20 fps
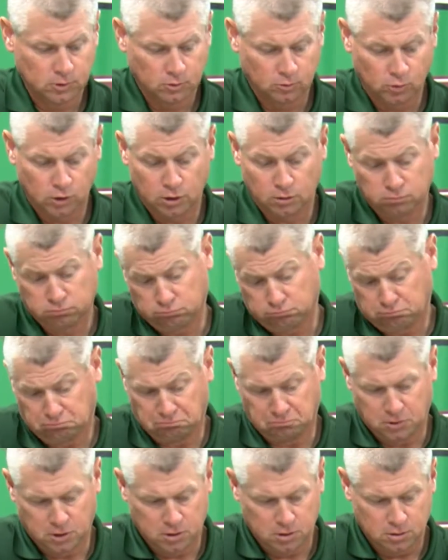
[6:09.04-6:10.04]
Well,
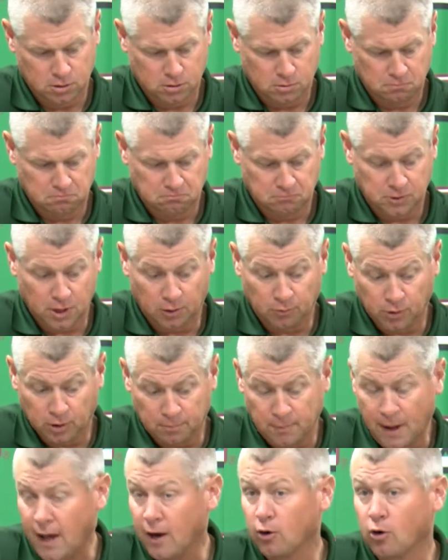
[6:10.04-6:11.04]
doesn't really
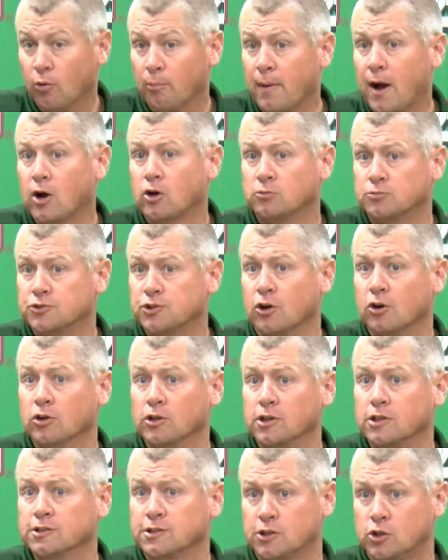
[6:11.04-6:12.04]
matter on Malcolm
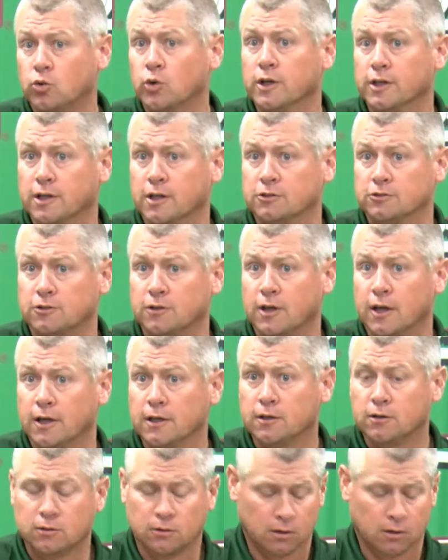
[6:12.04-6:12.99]
Shirley because he quit yesterday.